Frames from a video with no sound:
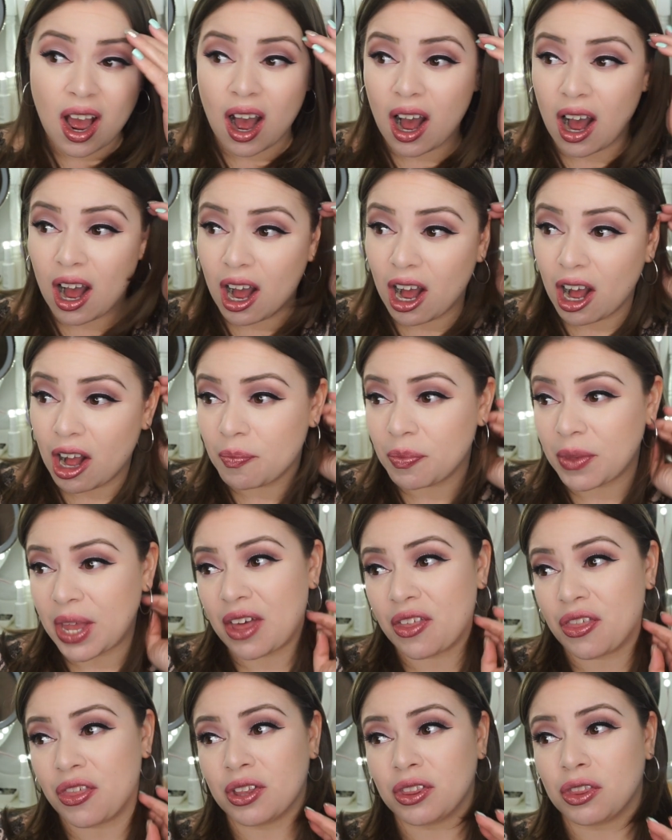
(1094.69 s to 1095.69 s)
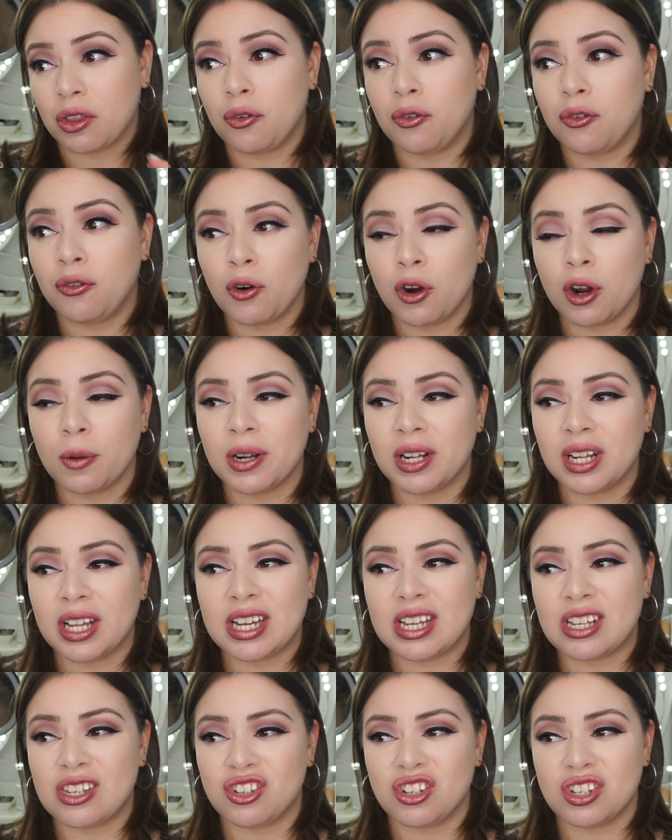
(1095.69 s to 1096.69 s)
I think the formula
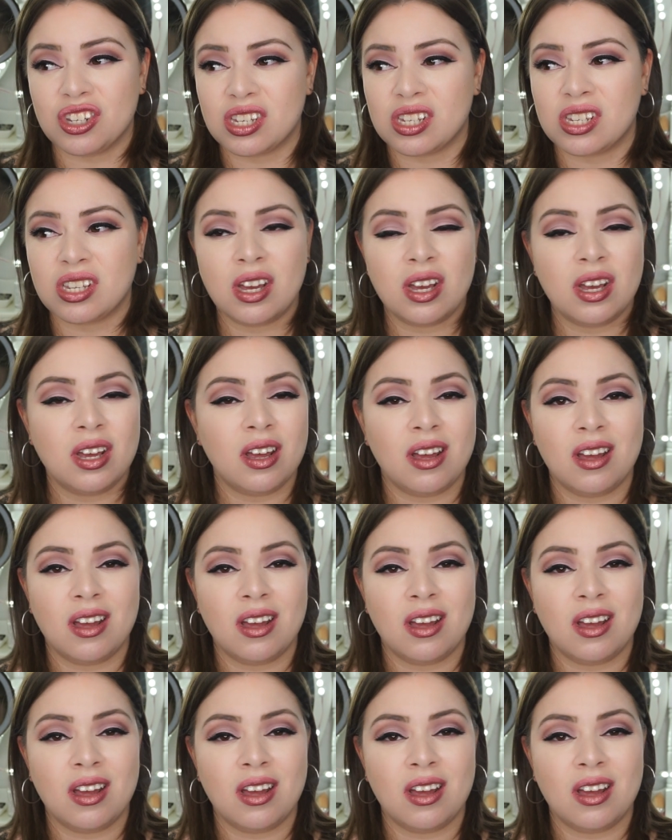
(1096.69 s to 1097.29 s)
is just,